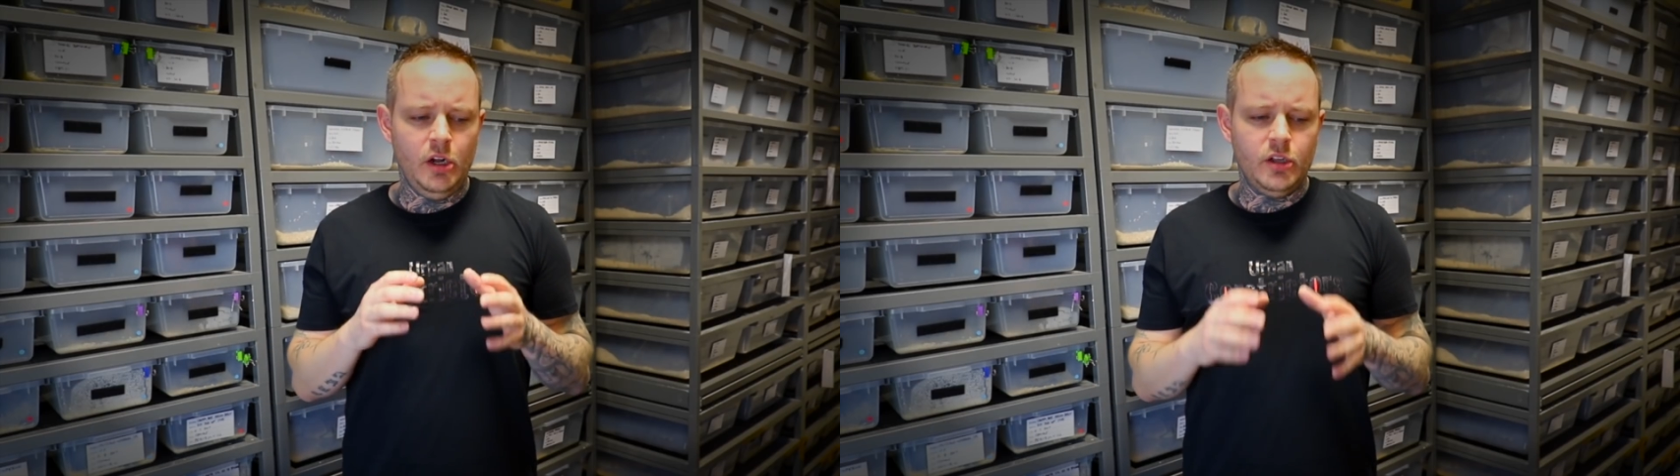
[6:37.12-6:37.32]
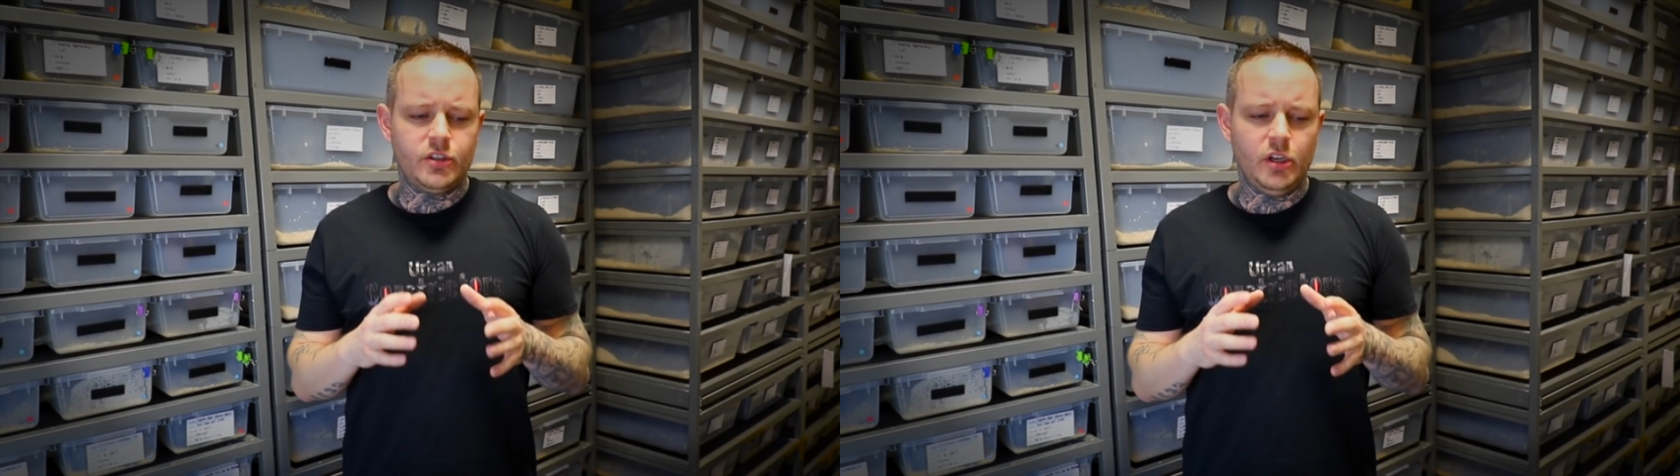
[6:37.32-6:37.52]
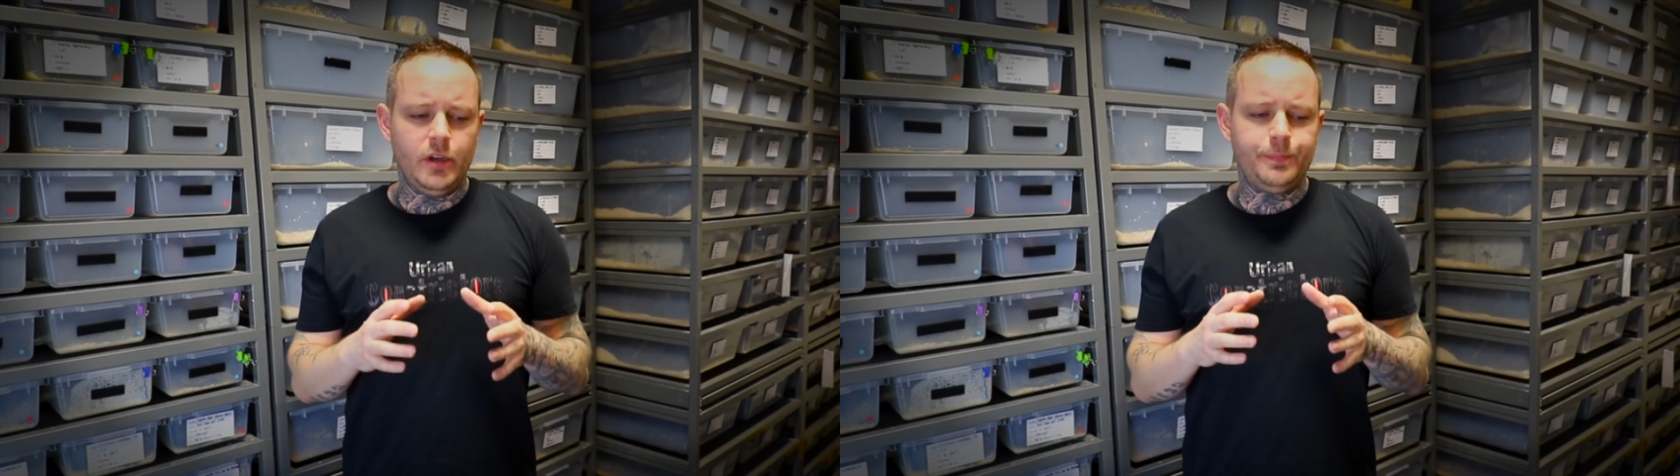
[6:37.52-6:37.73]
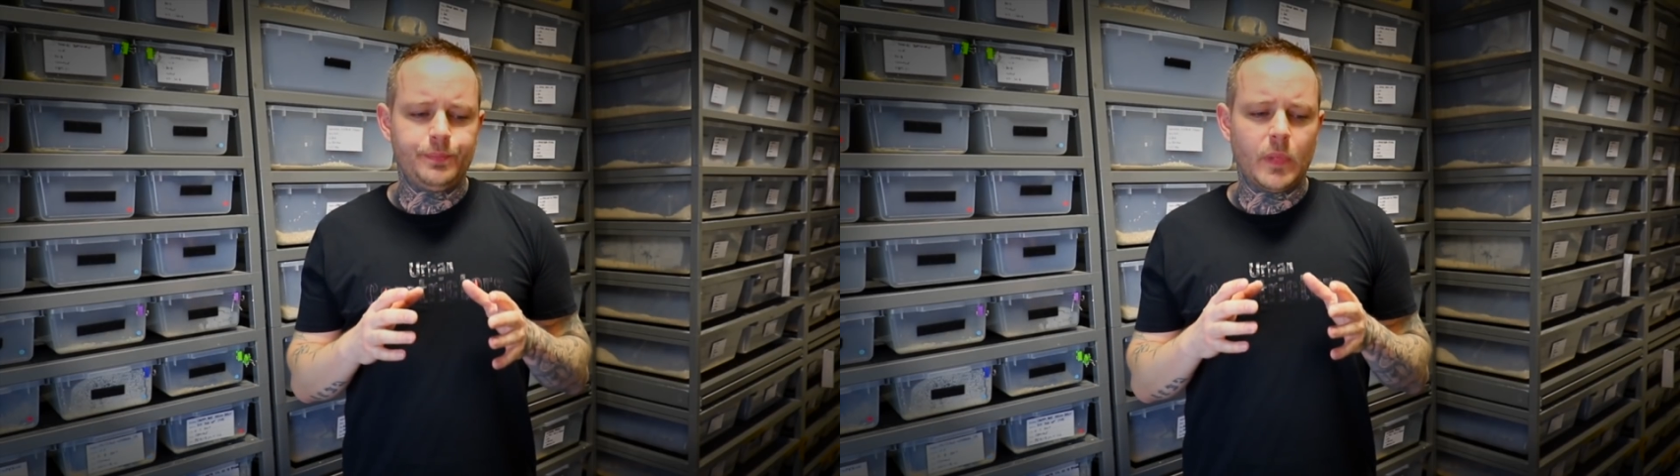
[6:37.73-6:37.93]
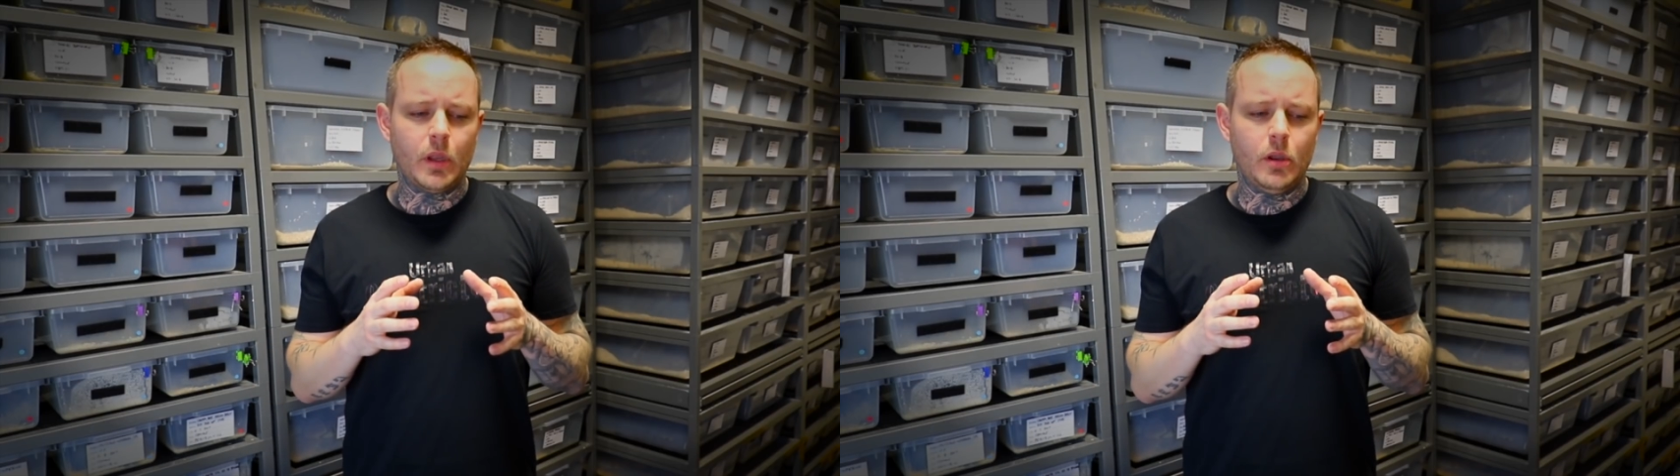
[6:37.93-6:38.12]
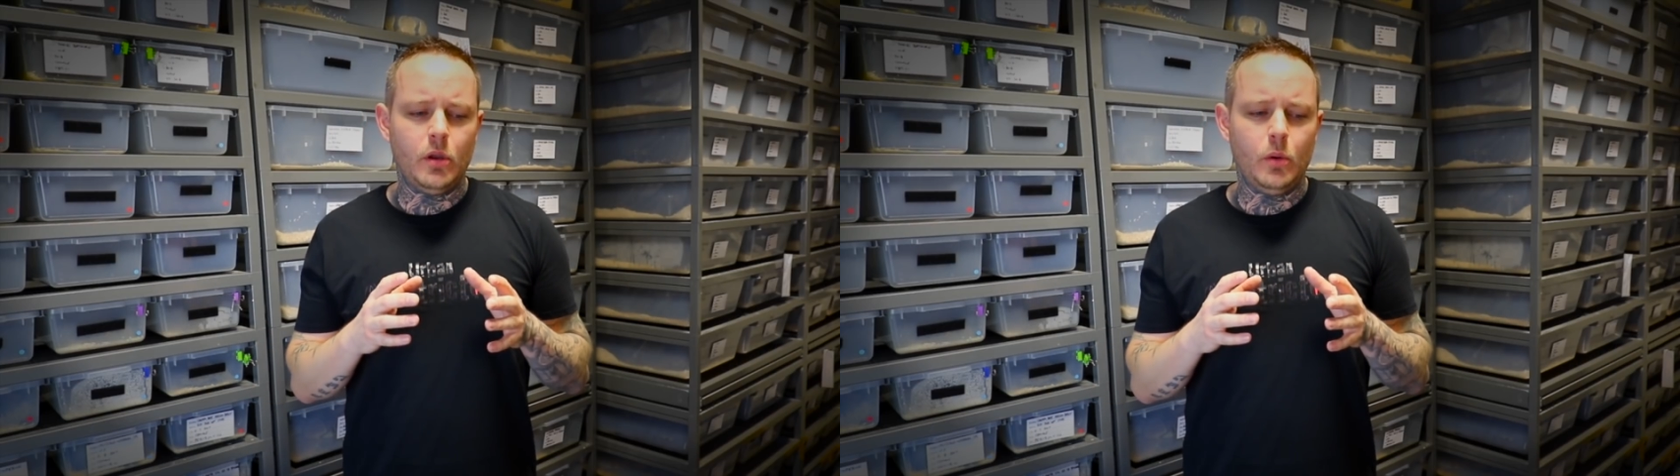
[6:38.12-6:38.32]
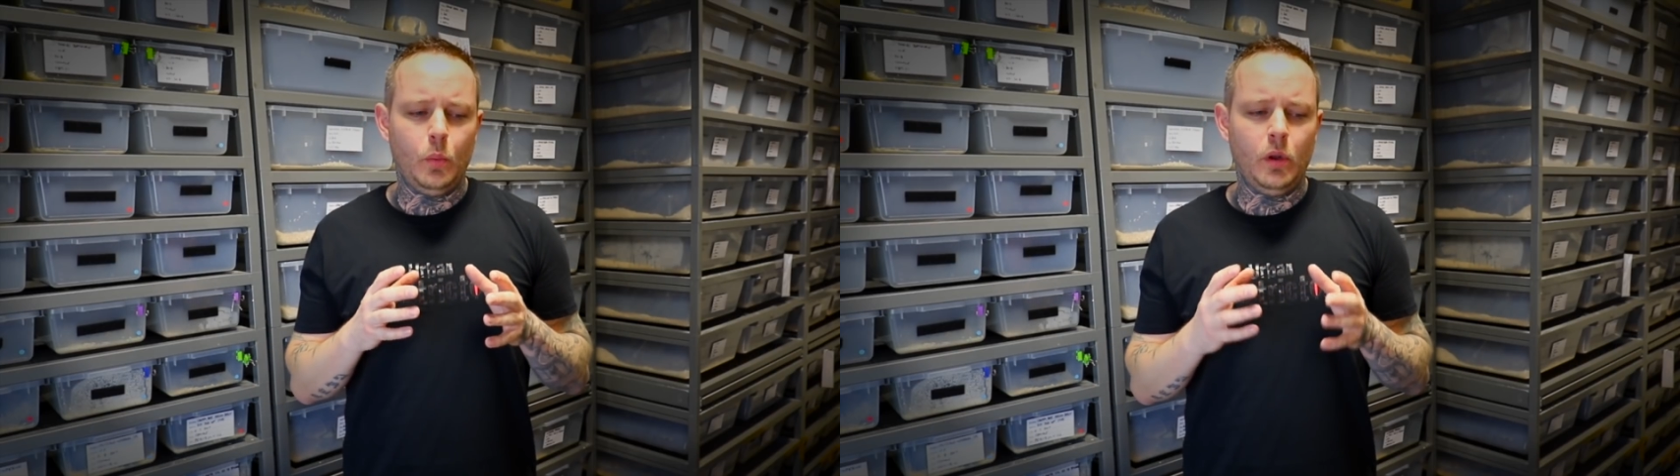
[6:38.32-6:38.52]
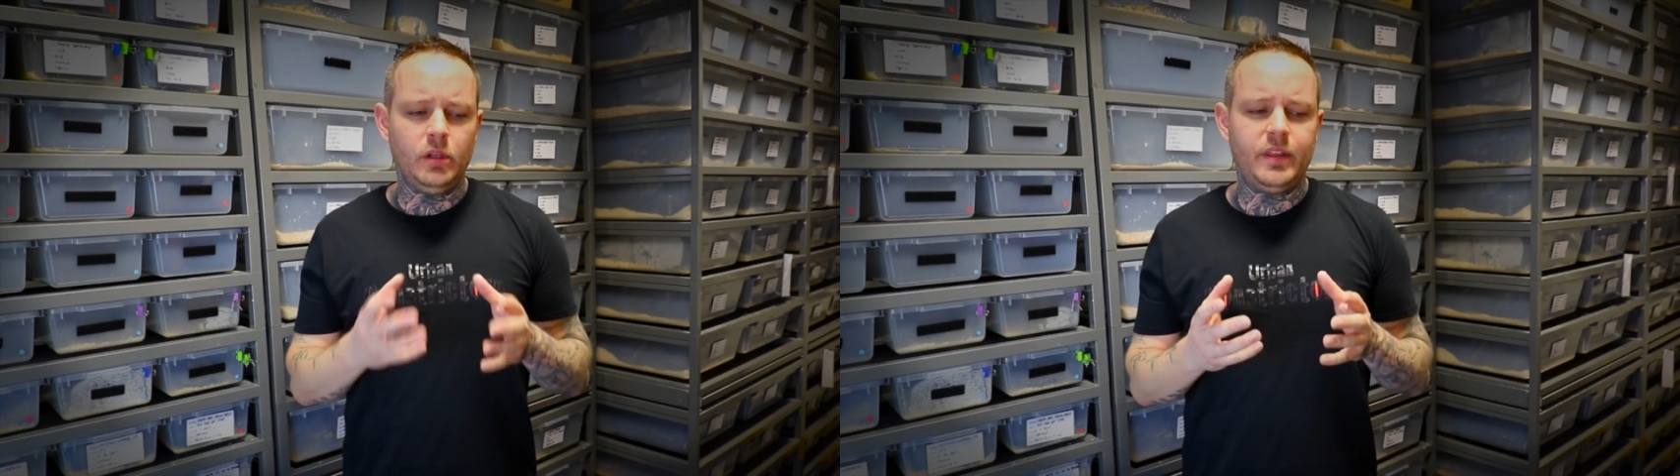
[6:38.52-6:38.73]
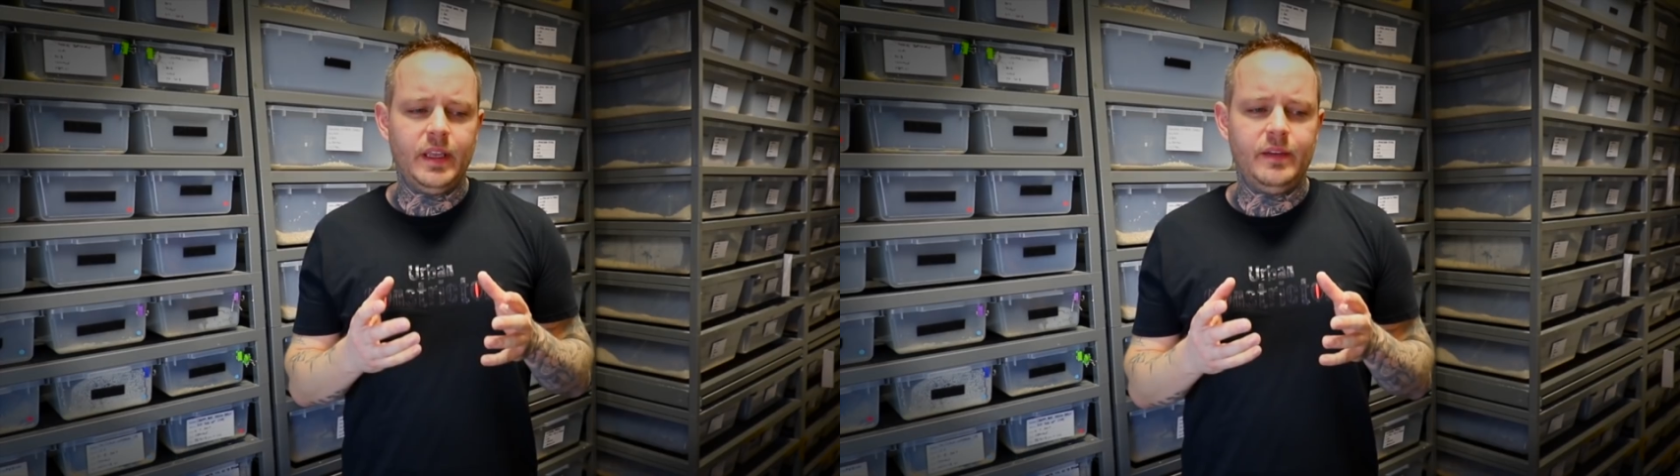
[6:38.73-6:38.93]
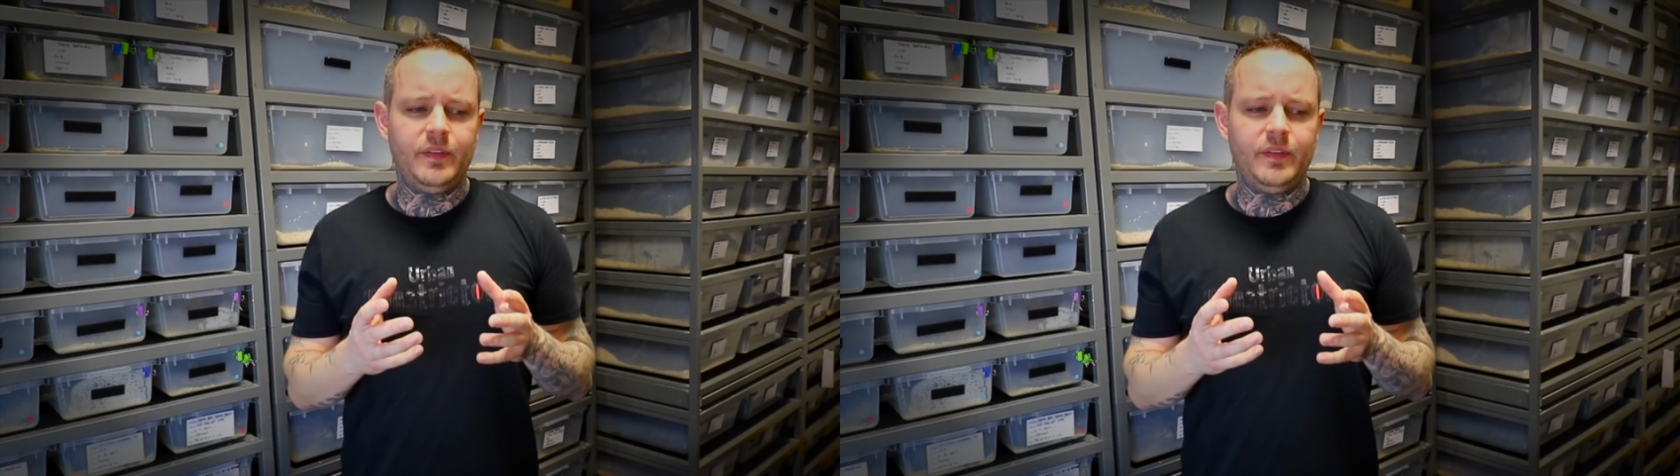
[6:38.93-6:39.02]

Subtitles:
So one of the